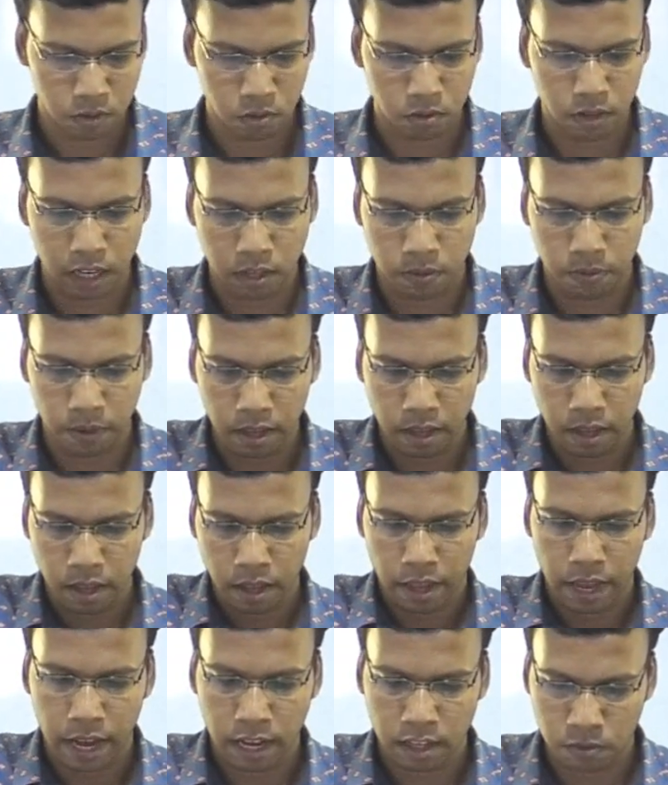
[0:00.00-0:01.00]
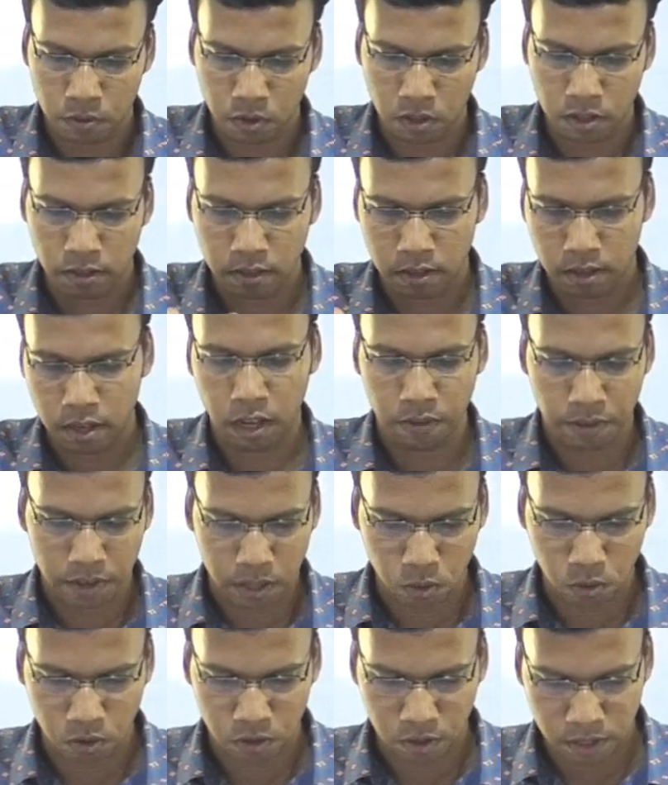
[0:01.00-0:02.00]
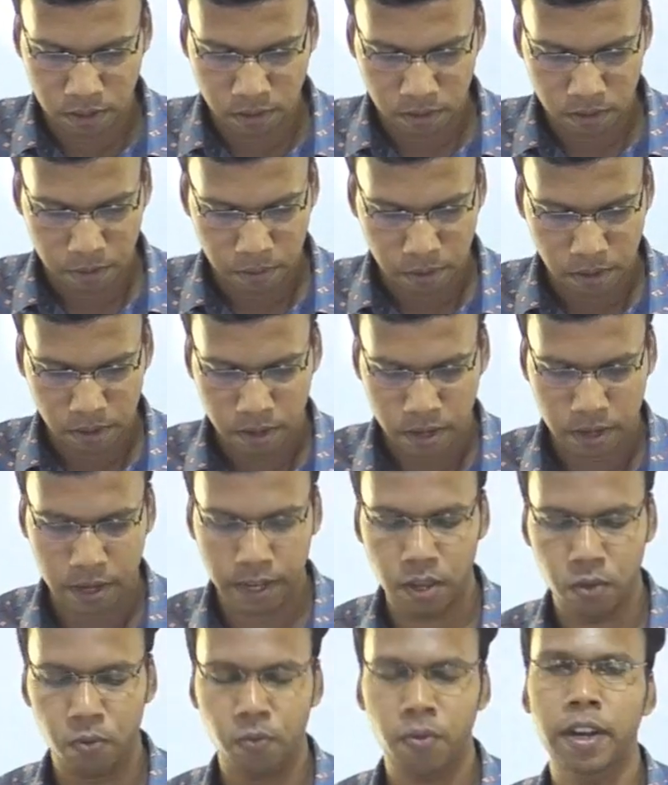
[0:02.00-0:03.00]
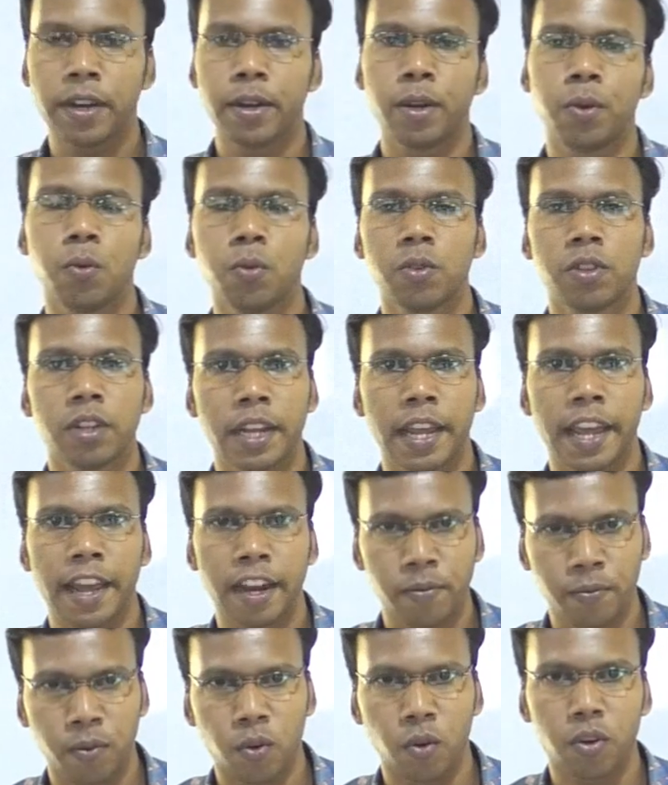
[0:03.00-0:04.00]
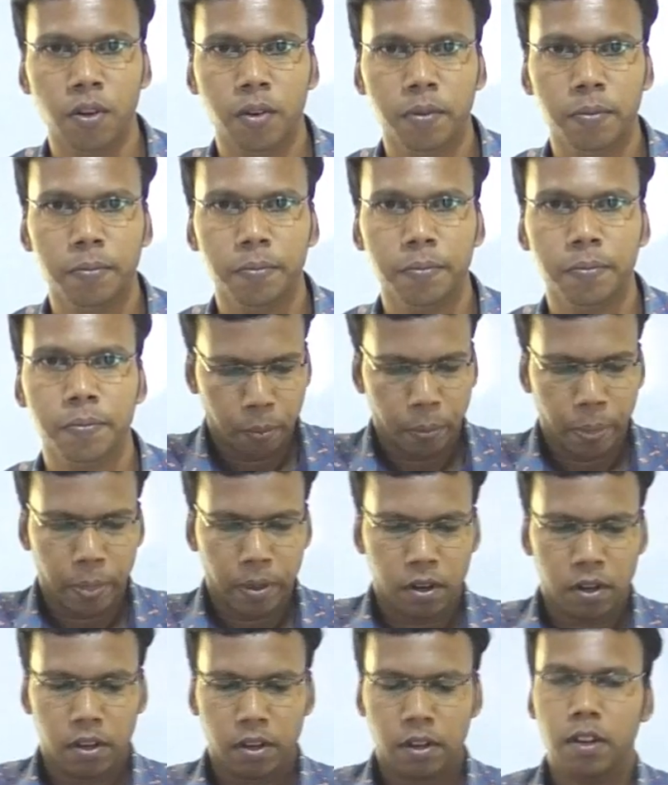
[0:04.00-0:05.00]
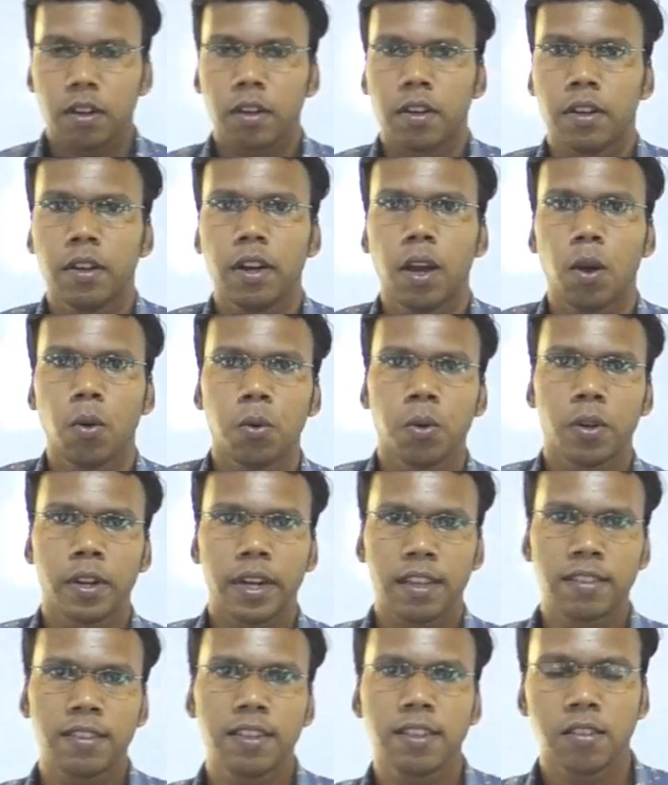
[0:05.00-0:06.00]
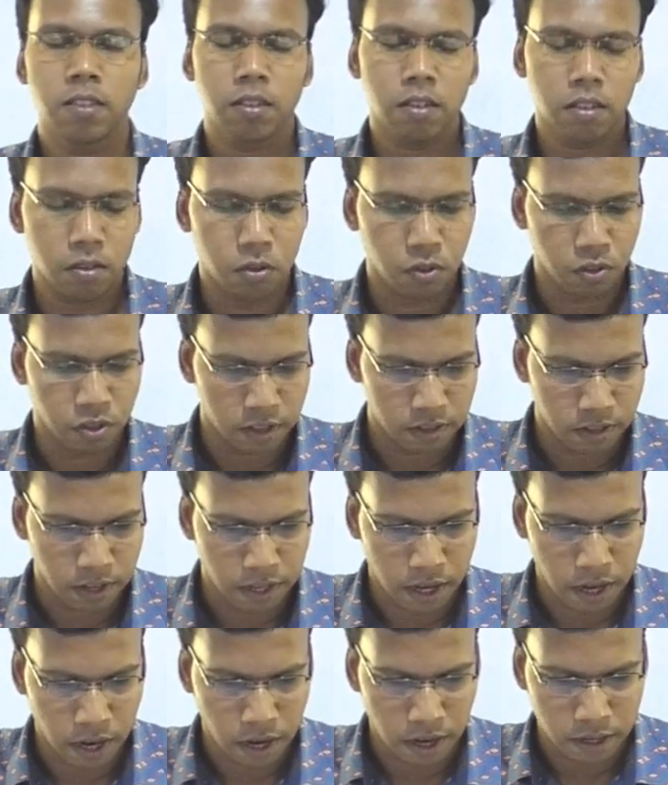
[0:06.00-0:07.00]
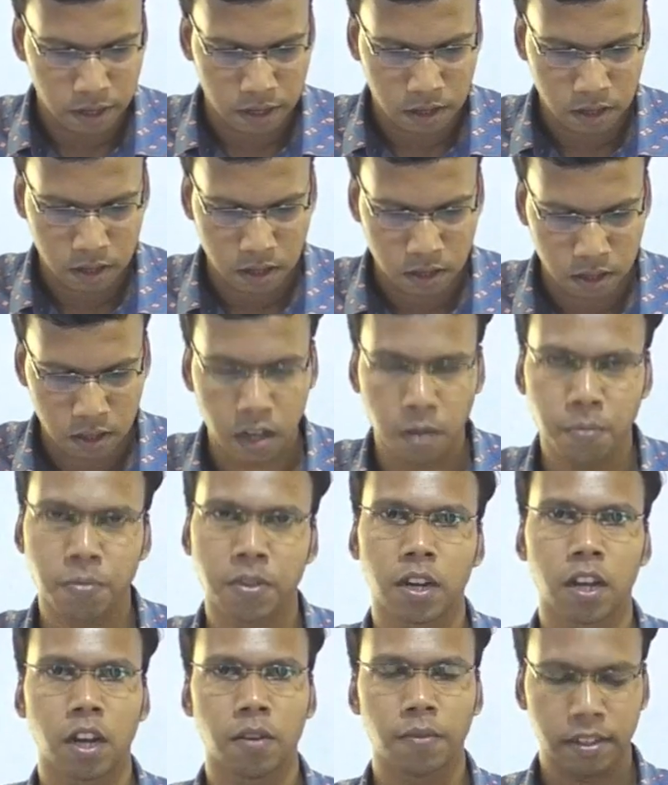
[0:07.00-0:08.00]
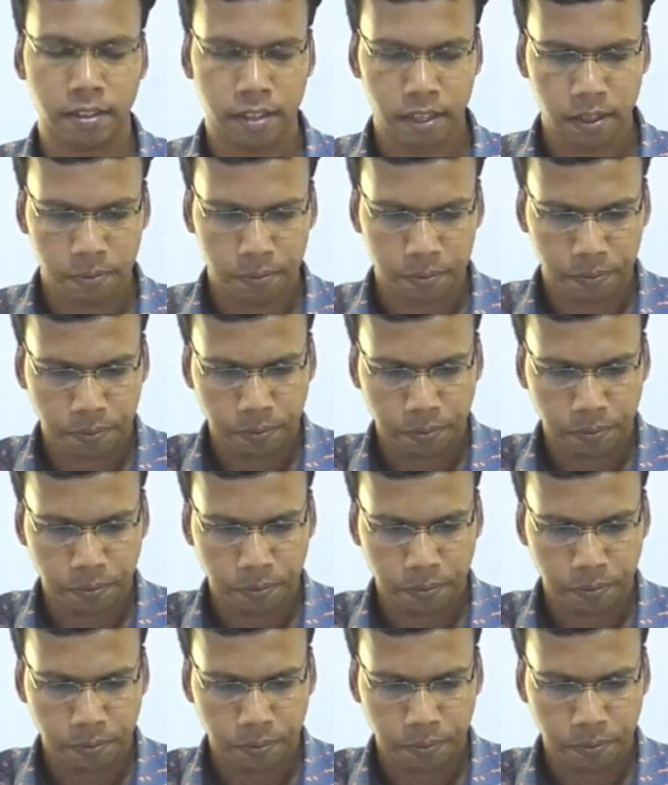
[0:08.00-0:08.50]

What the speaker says: So that's why answer for this 11th question is D, 1, 2, 3 and 4. Now, next is question is regarding the Ramsar Convention.